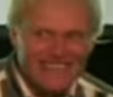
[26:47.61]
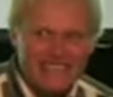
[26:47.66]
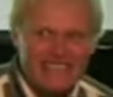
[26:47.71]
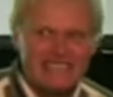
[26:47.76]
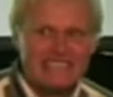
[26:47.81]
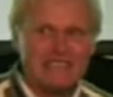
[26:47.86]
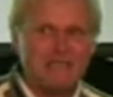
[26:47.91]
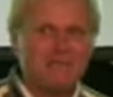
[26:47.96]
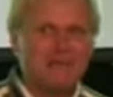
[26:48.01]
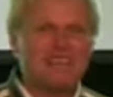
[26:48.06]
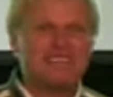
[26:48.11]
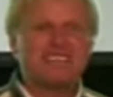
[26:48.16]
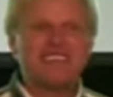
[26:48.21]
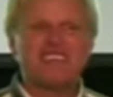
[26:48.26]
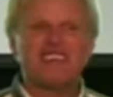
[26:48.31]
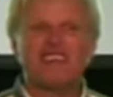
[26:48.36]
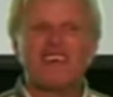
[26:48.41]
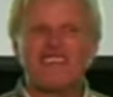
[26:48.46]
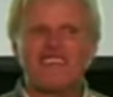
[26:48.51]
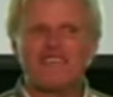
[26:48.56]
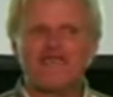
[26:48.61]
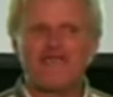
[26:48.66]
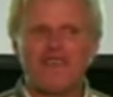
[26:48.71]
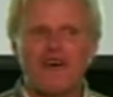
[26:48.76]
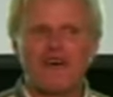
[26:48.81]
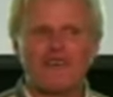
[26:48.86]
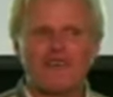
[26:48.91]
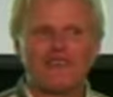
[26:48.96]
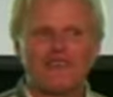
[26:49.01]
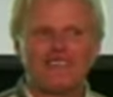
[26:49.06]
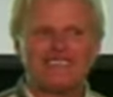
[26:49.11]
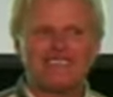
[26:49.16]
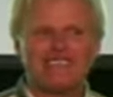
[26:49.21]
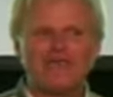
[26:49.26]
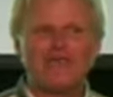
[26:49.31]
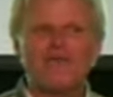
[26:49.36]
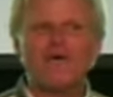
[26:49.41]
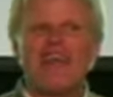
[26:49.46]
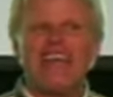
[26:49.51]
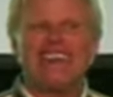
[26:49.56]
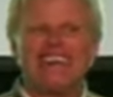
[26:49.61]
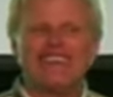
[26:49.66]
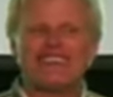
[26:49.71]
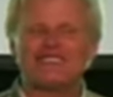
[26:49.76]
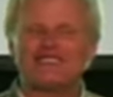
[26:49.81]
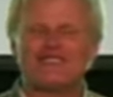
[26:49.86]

Is He busy and on the phone, or is He waiting